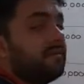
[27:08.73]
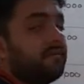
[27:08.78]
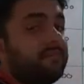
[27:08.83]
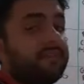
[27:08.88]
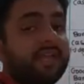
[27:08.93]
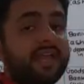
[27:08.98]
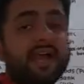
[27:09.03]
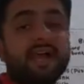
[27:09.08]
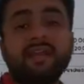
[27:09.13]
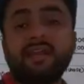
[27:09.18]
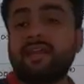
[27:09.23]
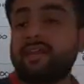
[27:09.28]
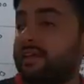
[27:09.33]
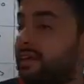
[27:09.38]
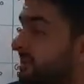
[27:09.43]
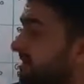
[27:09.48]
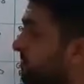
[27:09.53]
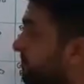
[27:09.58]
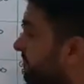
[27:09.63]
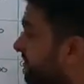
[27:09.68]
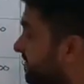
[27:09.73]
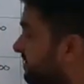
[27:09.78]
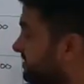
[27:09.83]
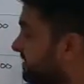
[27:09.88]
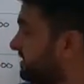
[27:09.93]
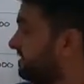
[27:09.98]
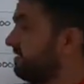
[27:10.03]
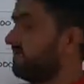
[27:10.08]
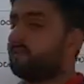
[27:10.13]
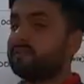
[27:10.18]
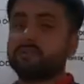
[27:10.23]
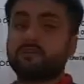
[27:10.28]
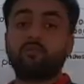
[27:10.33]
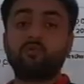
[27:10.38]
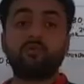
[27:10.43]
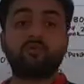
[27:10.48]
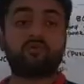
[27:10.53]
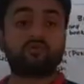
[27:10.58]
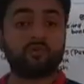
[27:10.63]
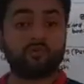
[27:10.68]
We are again purchasing the
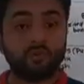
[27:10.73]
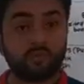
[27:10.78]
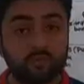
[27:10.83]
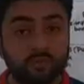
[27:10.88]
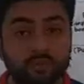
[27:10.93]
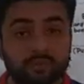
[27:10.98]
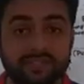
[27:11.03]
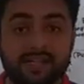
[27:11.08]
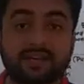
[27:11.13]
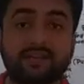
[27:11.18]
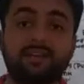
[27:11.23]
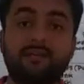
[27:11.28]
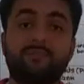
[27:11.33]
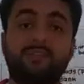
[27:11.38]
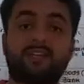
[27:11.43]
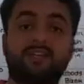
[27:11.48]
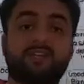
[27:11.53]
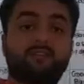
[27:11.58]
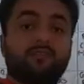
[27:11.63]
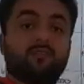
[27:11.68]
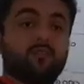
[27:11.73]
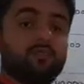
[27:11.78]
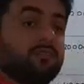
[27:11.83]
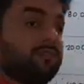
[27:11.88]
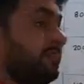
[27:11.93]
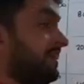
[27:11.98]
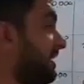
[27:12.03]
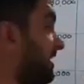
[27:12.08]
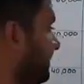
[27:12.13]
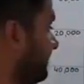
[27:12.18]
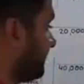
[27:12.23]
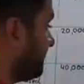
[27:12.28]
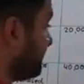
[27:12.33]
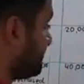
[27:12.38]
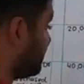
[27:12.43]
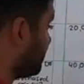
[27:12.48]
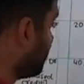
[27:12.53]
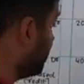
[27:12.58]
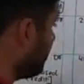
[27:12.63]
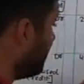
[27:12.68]
goods, so goods are coming in, goods will
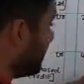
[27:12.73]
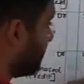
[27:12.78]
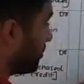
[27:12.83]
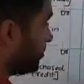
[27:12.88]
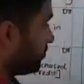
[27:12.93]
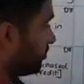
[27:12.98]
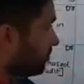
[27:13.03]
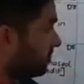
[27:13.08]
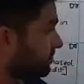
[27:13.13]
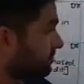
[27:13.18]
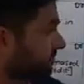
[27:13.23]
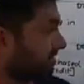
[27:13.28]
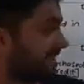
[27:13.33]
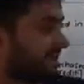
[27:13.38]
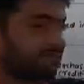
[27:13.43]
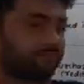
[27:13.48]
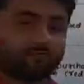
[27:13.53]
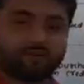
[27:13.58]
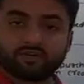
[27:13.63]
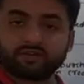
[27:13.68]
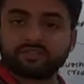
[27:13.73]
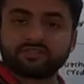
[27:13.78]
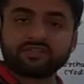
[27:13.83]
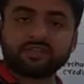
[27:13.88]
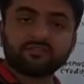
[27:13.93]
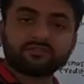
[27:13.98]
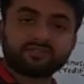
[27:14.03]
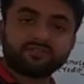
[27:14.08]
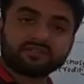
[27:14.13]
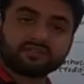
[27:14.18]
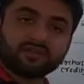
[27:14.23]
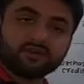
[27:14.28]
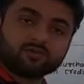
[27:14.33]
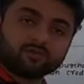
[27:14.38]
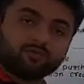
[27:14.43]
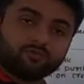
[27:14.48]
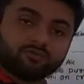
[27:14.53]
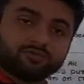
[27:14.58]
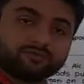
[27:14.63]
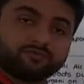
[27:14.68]
increase. Goods were 40,000,
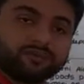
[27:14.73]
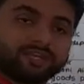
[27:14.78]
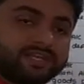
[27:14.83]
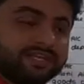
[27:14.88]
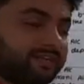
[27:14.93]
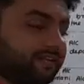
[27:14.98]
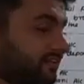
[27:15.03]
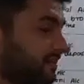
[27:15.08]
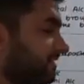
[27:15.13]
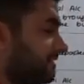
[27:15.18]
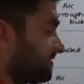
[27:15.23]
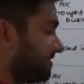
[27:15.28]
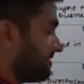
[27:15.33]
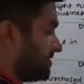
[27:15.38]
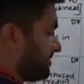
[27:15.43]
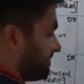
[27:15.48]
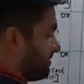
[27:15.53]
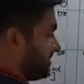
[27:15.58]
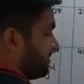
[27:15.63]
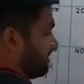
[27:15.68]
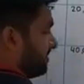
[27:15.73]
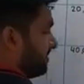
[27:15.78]
now goods will increase.